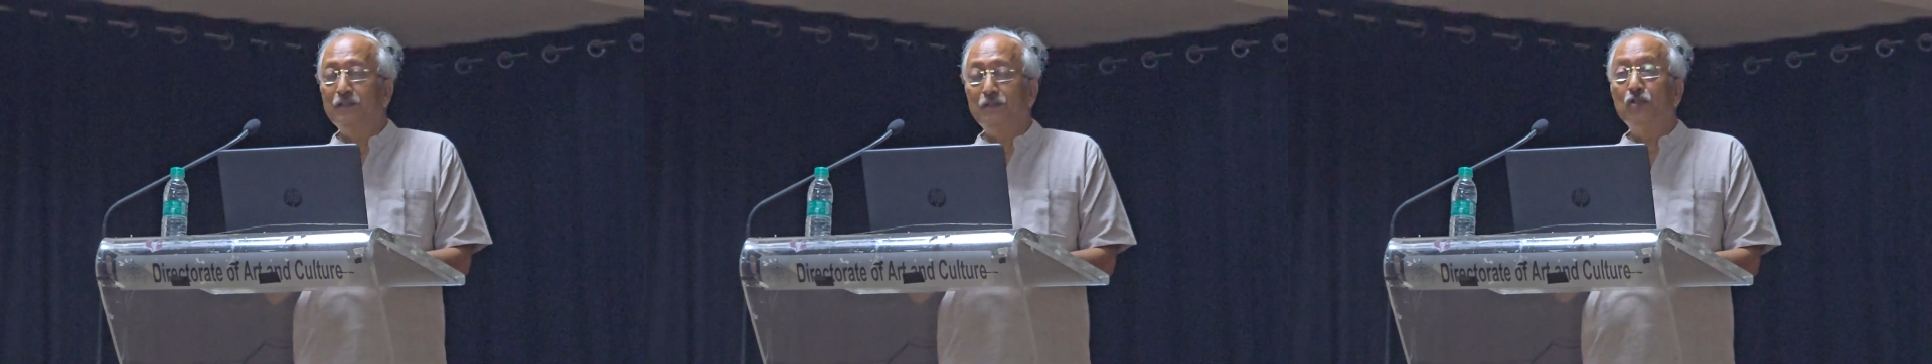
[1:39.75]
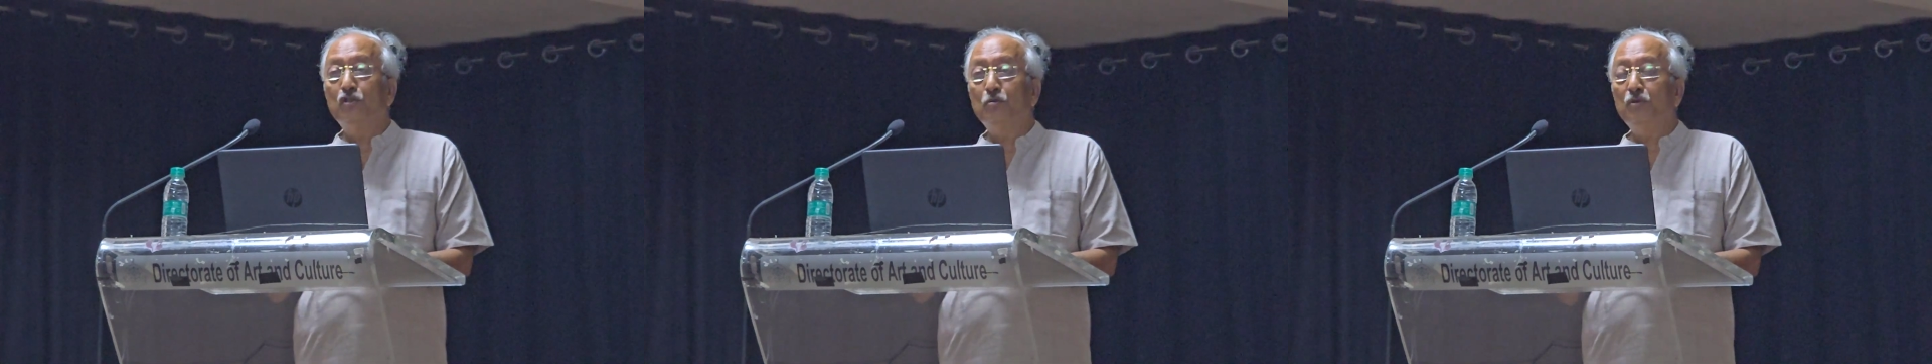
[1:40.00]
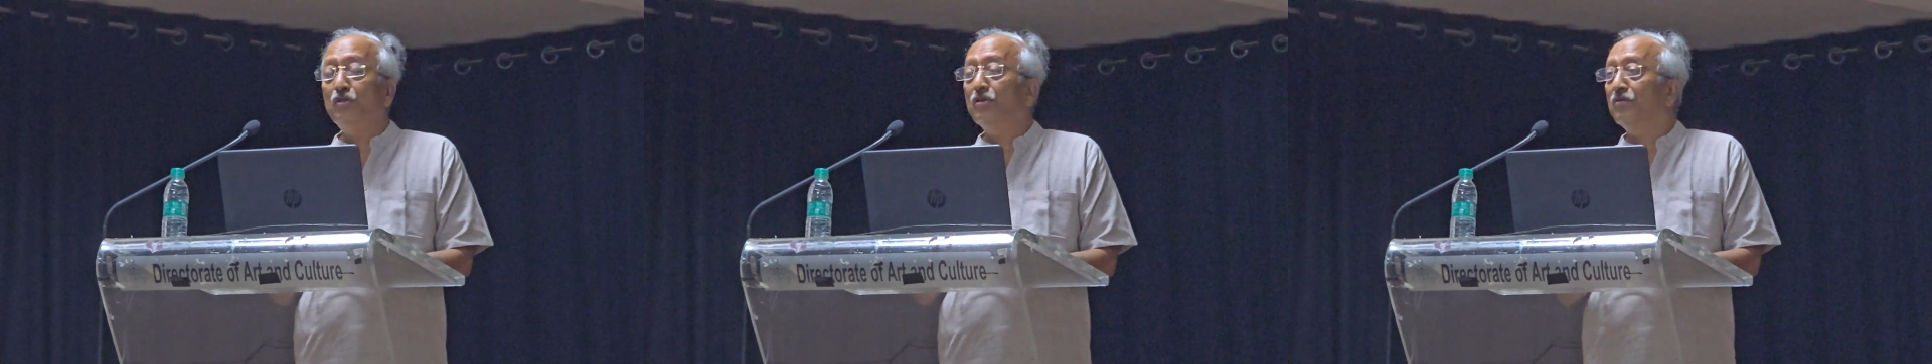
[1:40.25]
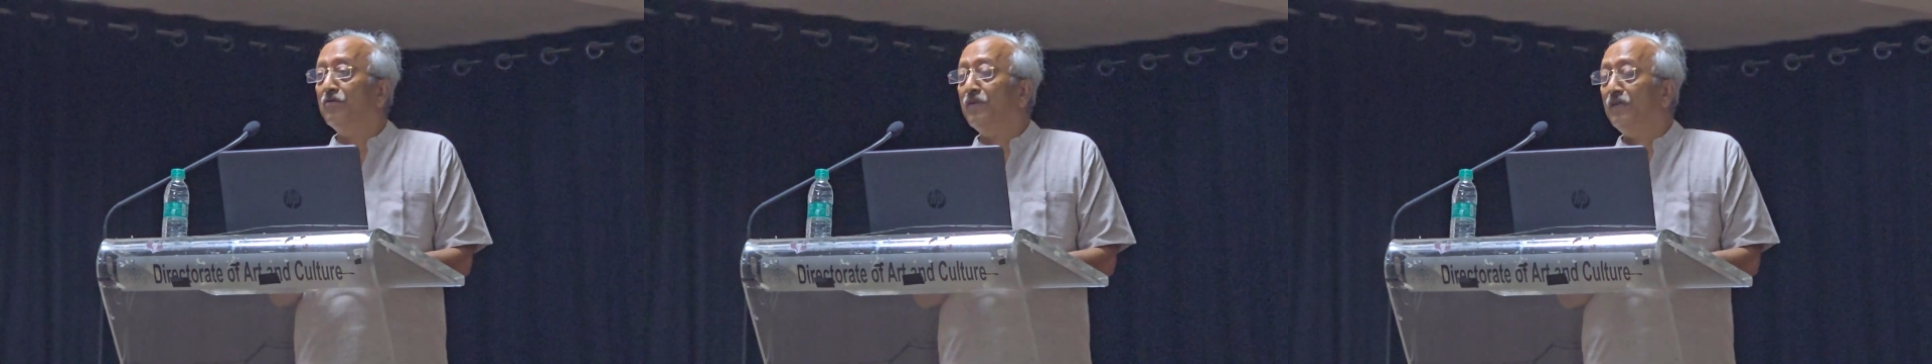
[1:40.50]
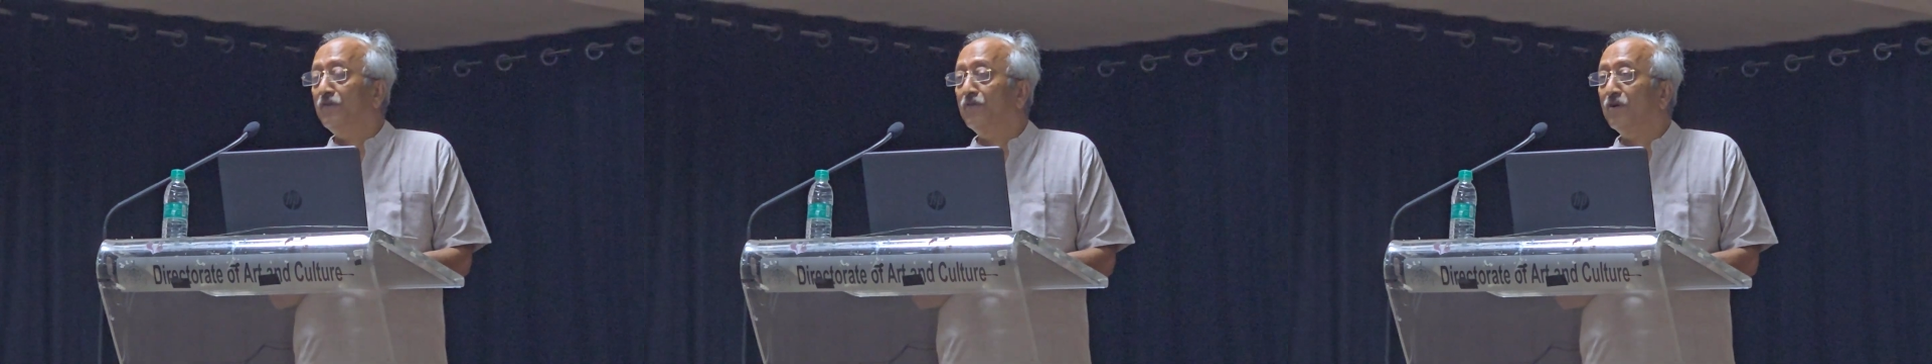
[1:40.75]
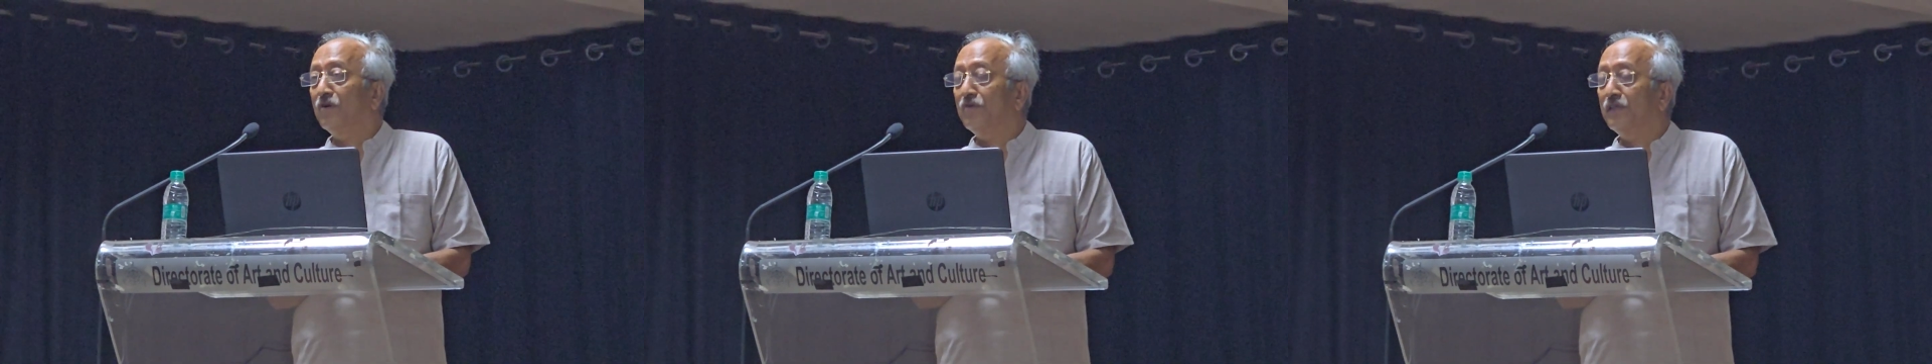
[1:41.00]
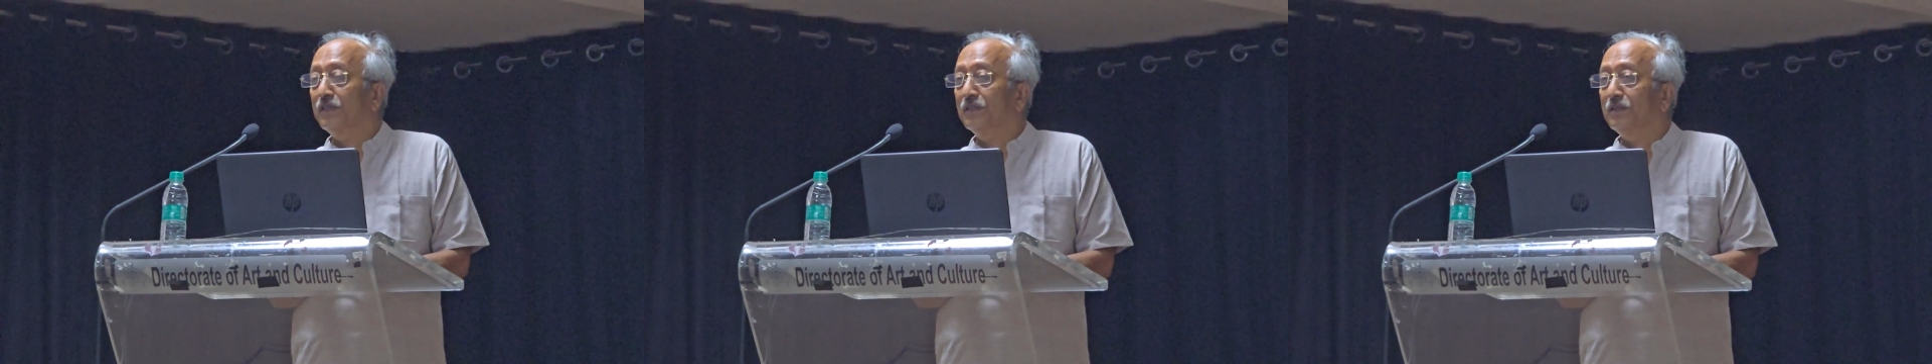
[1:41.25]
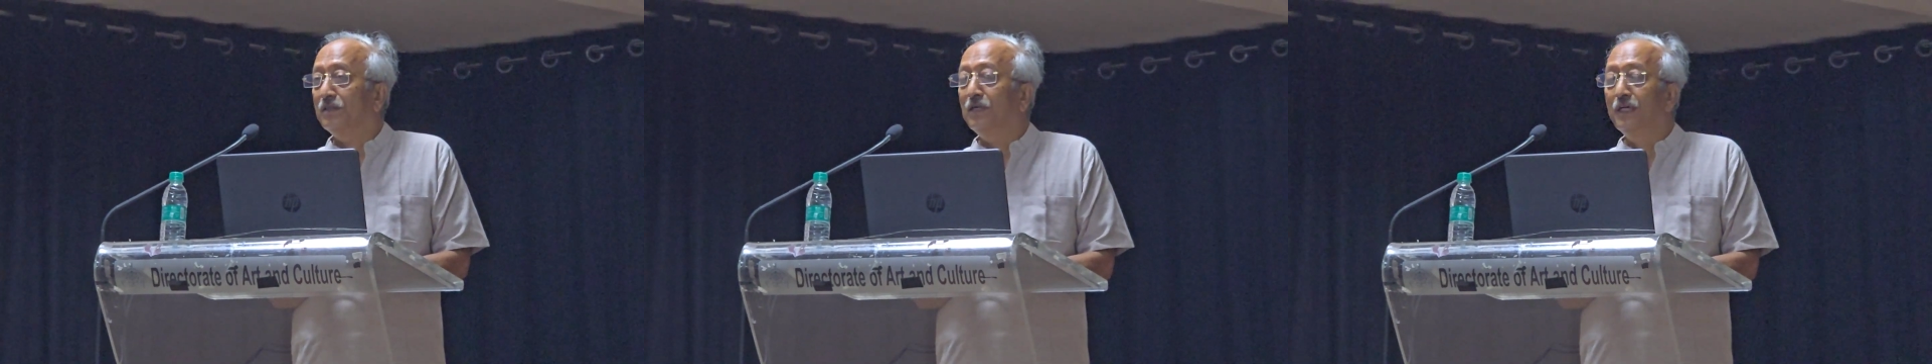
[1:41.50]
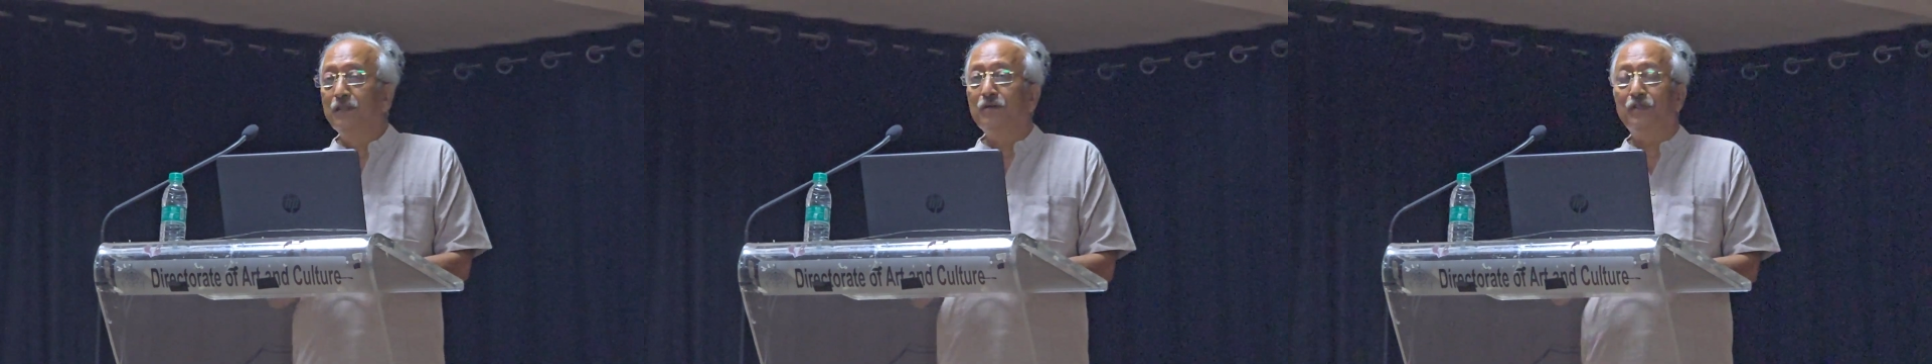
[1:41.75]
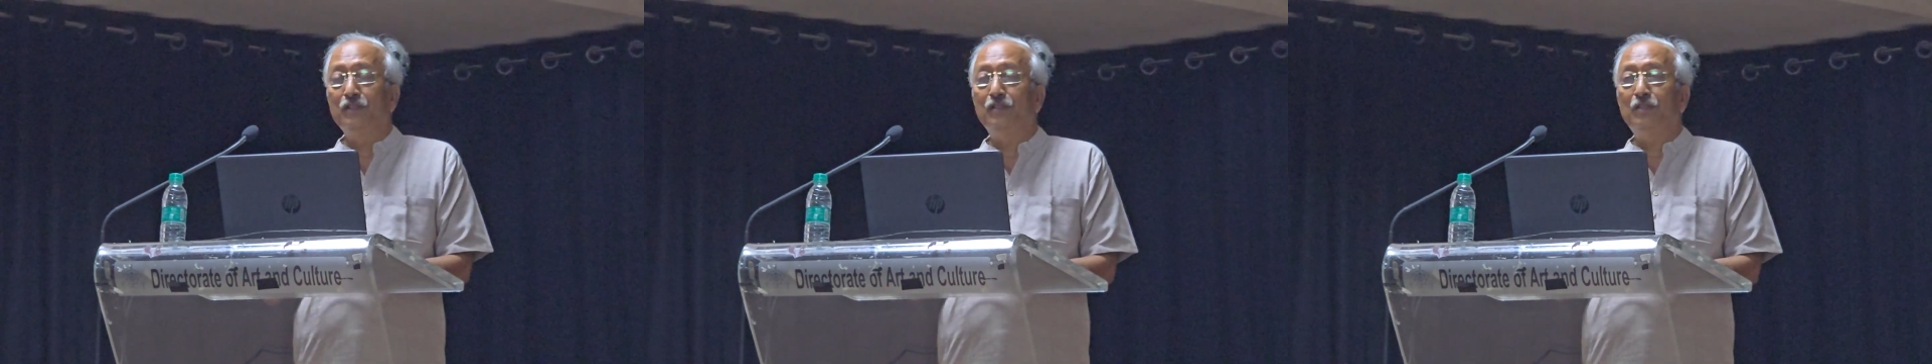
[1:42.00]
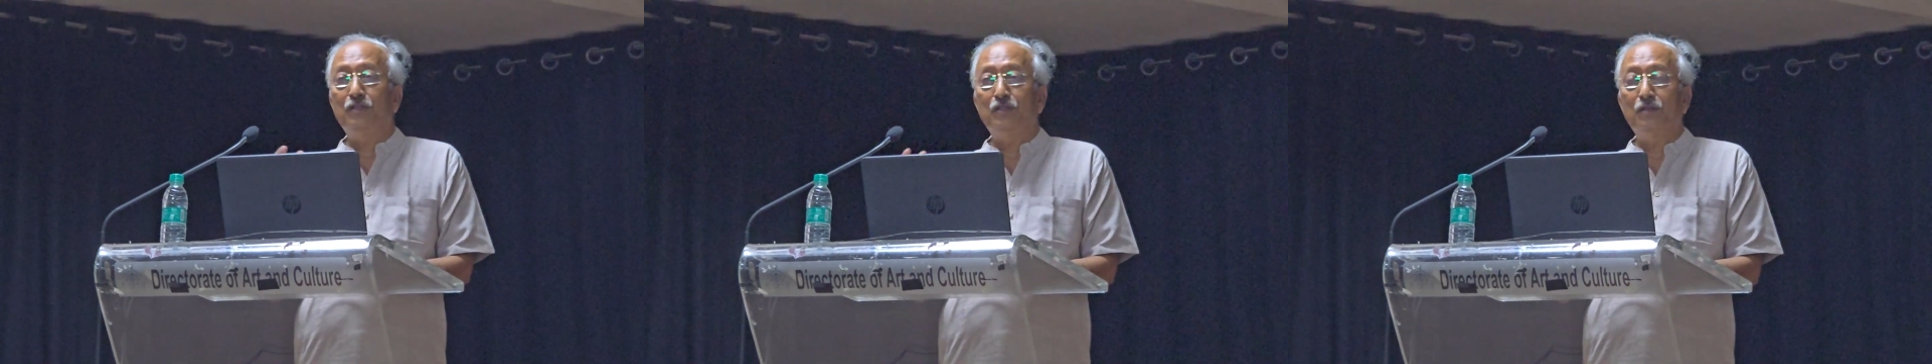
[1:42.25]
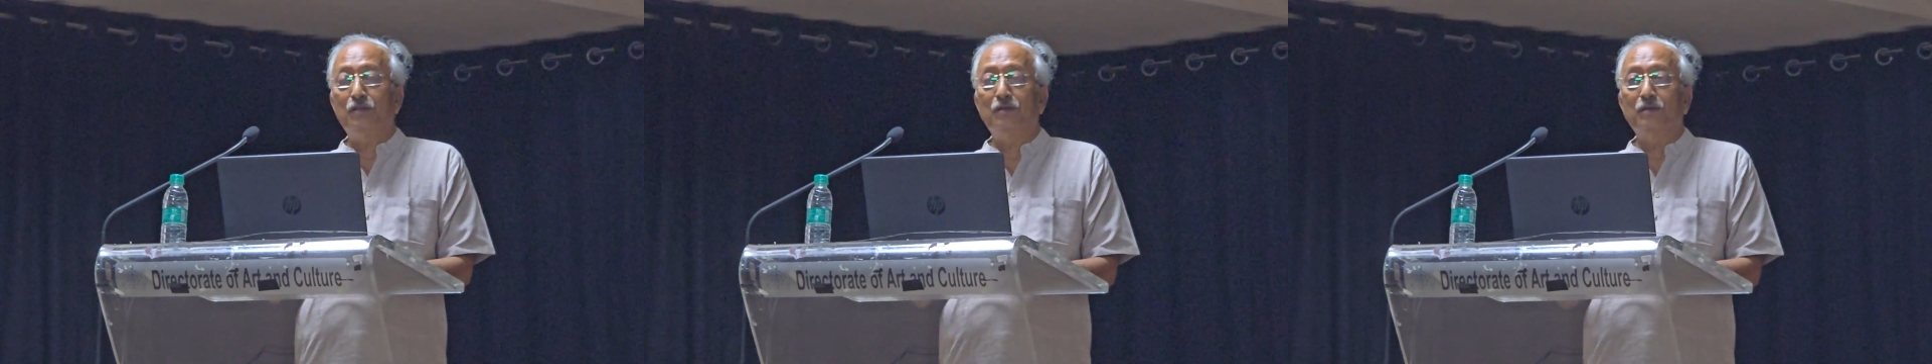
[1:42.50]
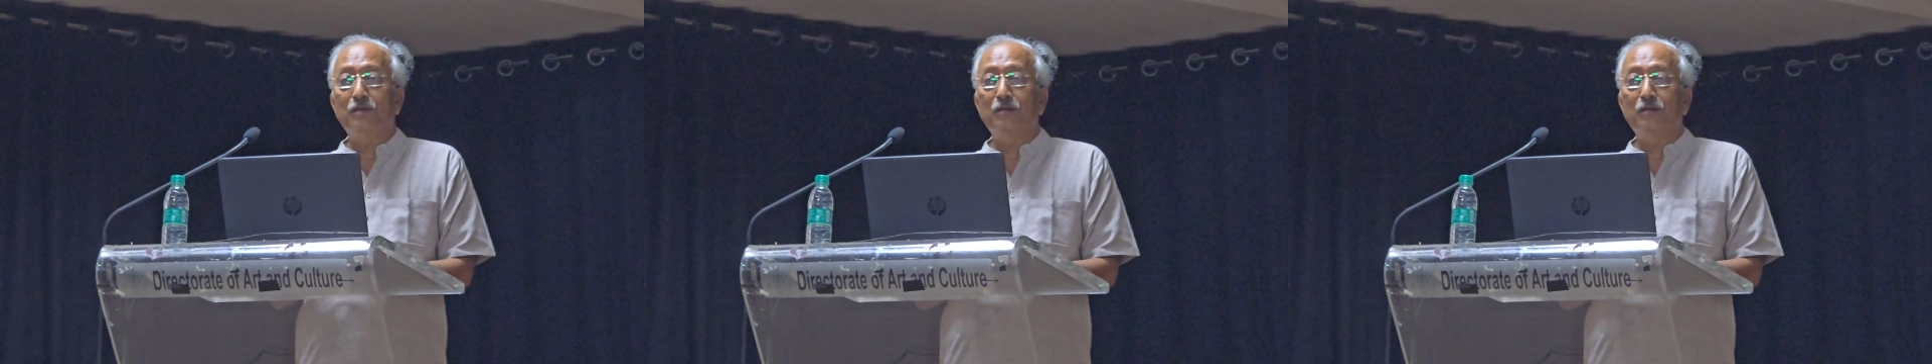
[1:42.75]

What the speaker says: the distribution of rainfall affected the vegetation